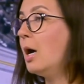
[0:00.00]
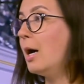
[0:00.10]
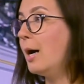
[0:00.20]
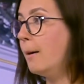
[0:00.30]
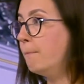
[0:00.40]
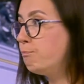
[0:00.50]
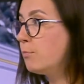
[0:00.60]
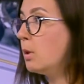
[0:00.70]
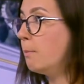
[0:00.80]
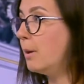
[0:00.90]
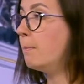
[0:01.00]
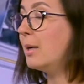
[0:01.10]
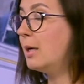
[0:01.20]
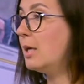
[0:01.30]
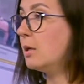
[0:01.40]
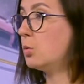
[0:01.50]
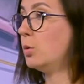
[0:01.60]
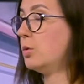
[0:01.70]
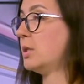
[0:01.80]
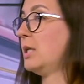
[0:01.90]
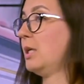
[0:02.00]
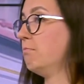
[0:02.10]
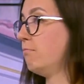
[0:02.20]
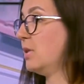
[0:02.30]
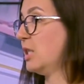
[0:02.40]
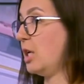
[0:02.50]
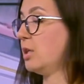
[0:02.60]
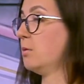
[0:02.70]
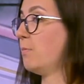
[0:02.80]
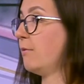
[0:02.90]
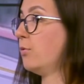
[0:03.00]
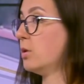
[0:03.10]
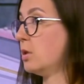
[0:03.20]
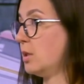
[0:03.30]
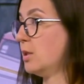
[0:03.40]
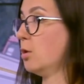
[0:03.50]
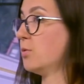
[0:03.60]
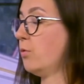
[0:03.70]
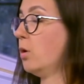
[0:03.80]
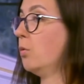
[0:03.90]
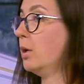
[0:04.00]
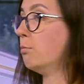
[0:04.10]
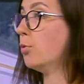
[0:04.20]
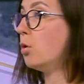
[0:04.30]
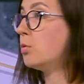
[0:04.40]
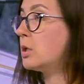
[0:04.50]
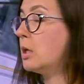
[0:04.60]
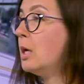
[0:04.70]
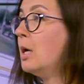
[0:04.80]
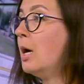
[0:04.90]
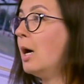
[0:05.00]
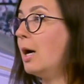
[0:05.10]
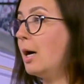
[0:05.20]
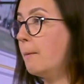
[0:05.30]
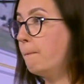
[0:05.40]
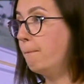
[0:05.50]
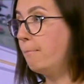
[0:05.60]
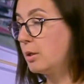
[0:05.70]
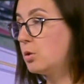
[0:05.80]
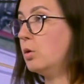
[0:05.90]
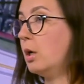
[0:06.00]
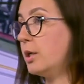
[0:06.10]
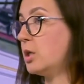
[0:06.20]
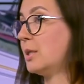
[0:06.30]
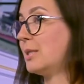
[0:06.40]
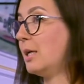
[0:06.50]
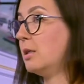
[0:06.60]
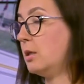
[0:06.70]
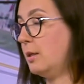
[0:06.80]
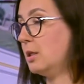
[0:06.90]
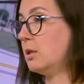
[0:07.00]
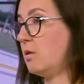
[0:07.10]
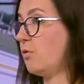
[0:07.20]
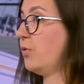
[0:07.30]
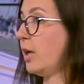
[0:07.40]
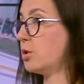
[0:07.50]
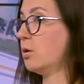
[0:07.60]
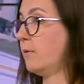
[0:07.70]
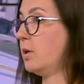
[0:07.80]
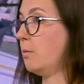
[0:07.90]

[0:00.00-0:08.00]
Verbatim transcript: But yes, we do see the change in preferences in terms of going abroad, but to a large extent this is the reflection of the